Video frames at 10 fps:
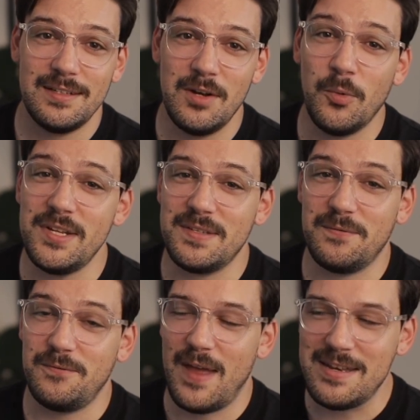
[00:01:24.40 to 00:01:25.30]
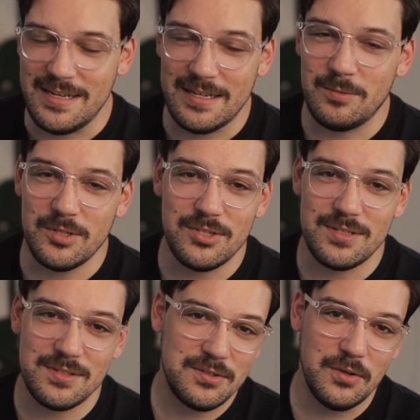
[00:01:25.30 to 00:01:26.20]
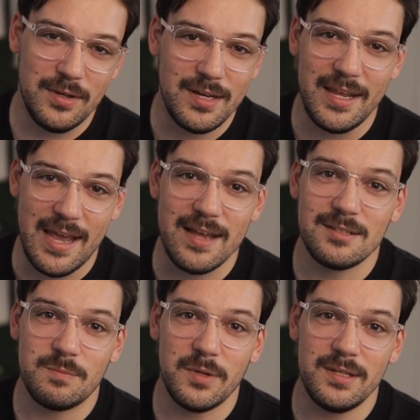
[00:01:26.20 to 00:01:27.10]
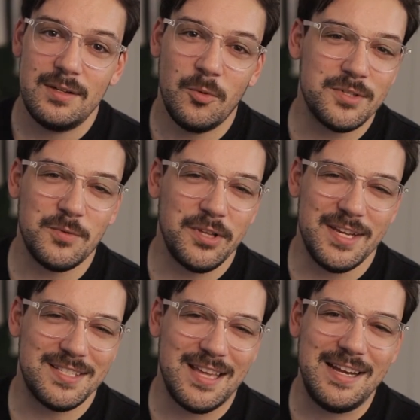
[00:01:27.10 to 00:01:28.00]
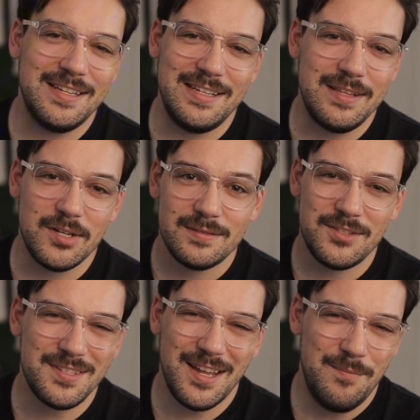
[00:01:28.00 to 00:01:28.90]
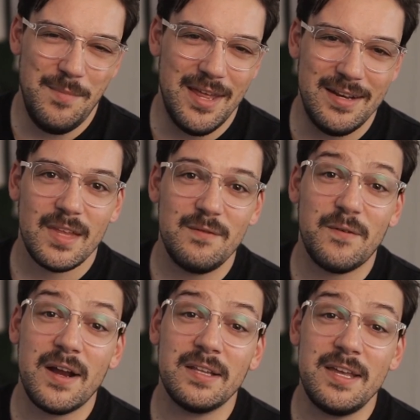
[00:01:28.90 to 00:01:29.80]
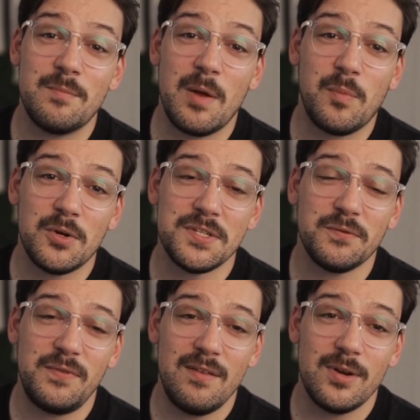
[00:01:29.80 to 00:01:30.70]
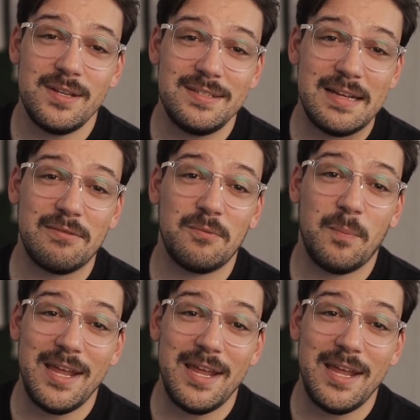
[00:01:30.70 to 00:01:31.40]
Nobody's offended, which is good, I guess, but no one's really excited either. It's just kind of mid. And finally, my personal favorite, death by